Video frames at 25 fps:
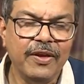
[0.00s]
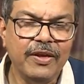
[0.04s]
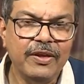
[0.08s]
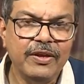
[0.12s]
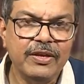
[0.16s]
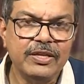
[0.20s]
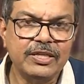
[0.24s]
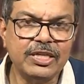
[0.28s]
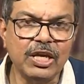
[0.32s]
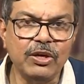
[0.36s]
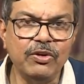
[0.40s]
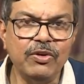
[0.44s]

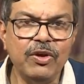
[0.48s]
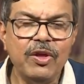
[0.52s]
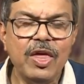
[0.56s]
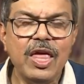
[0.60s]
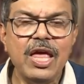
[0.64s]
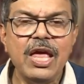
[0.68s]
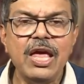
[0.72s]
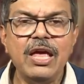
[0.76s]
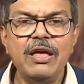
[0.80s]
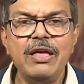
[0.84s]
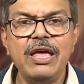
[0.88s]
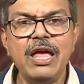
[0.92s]
So
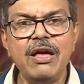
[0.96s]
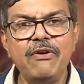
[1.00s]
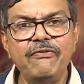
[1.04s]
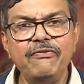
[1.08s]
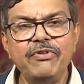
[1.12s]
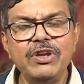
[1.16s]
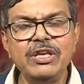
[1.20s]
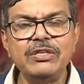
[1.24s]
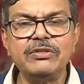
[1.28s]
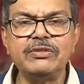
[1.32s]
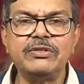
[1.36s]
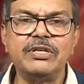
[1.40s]

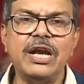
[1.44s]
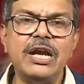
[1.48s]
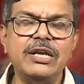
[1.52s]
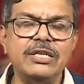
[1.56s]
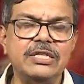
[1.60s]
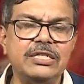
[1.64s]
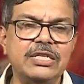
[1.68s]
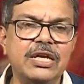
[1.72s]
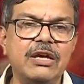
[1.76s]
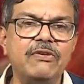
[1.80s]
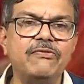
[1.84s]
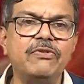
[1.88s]
every
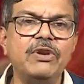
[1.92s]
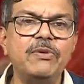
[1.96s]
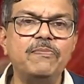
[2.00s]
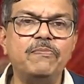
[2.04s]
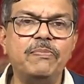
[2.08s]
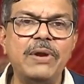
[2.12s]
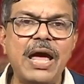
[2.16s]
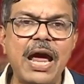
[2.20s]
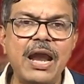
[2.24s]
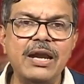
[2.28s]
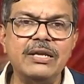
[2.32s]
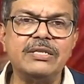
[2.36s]
strategy, every
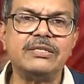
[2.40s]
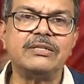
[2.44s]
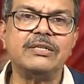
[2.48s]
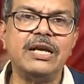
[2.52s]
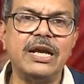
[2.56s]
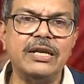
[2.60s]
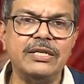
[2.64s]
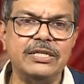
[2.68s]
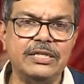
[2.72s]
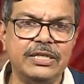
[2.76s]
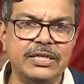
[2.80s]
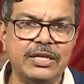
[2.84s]
planned
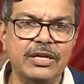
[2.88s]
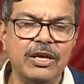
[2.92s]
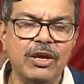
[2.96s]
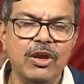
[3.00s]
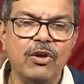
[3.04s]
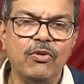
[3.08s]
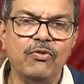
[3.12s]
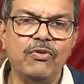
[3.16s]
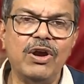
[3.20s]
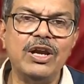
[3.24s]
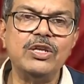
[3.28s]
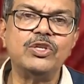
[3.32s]
strategy
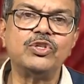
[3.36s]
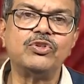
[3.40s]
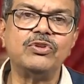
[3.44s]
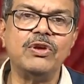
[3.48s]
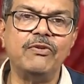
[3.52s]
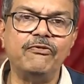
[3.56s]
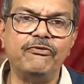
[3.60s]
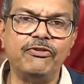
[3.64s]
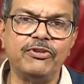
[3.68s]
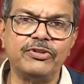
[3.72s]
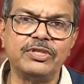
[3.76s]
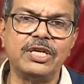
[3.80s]
wants to
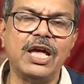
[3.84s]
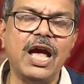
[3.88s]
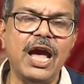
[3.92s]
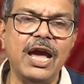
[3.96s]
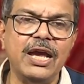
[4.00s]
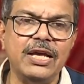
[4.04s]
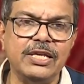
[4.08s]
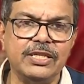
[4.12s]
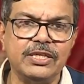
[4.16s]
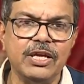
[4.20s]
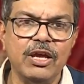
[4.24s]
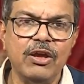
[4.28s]

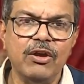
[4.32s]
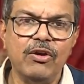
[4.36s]
emphasize